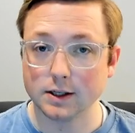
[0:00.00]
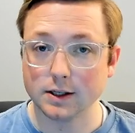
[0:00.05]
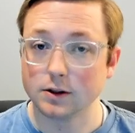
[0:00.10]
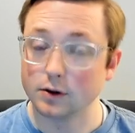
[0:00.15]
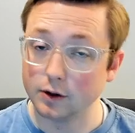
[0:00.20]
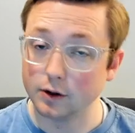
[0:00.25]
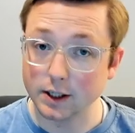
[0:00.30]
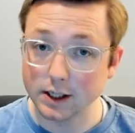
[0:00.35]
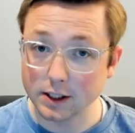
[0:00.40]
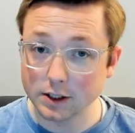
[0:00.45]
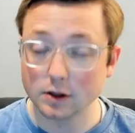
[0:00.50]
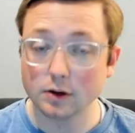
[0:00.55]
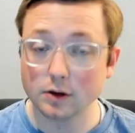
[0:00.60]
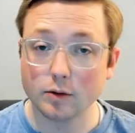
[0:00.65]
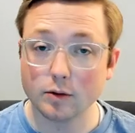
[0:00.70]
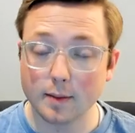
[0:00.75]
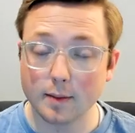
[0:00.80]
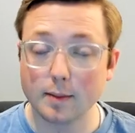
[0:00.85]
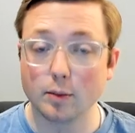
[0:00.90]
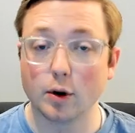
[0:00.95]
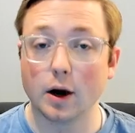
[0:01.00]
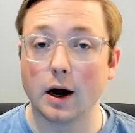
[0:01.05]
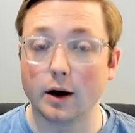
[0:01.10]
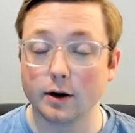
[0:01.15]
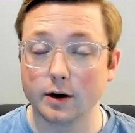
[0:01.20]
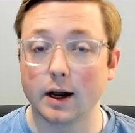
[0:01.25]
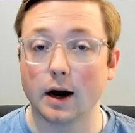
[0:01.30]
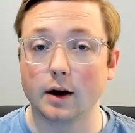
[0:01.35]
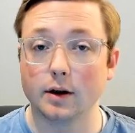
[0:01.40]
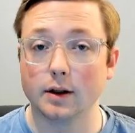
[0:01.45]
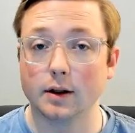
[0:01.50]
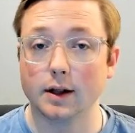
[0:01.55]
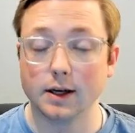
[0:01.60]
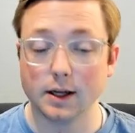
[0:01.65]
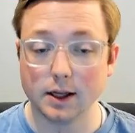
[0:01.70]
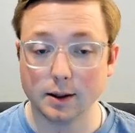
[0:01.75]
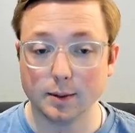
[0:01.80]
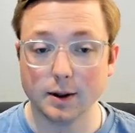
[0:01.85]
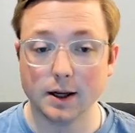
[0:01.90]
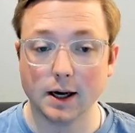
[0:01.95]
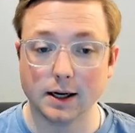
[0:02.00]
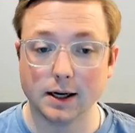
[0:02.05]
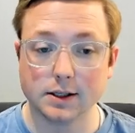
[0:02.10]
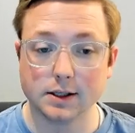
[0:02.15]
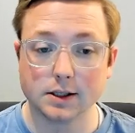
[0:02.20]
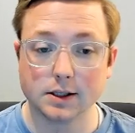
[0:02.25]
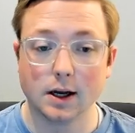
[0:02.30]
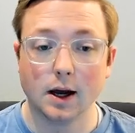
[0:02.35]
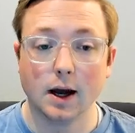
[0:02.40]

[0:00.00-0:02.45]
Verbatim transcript: So you need to remember how to calculate EPS.